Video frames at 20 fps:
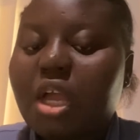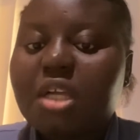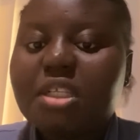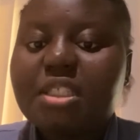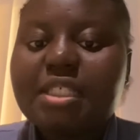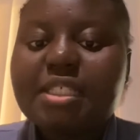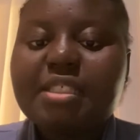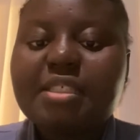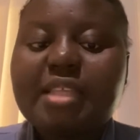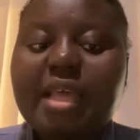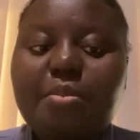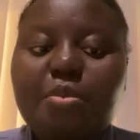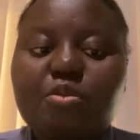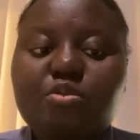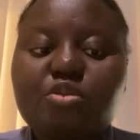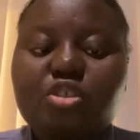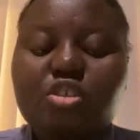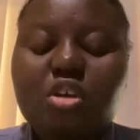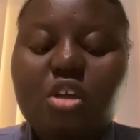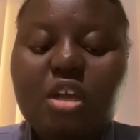This type
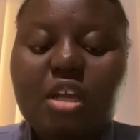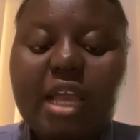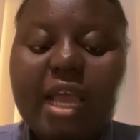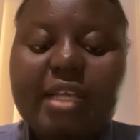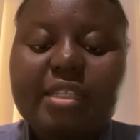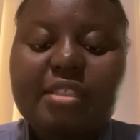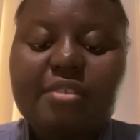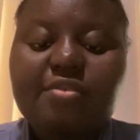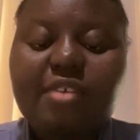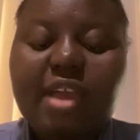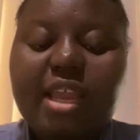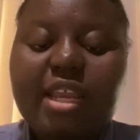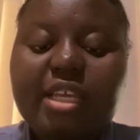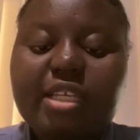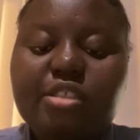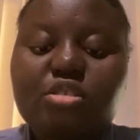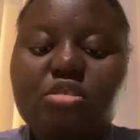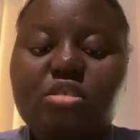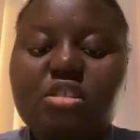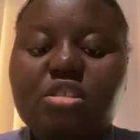of drug are divided
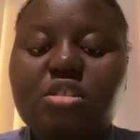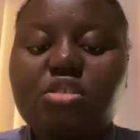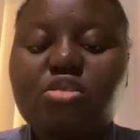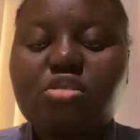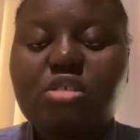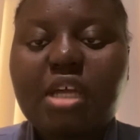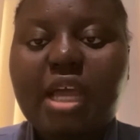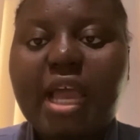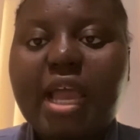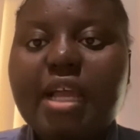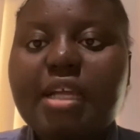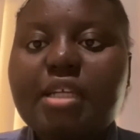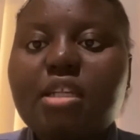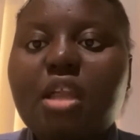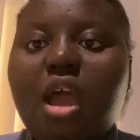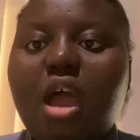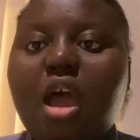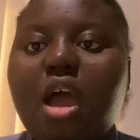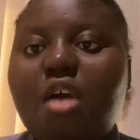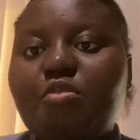into two kinds,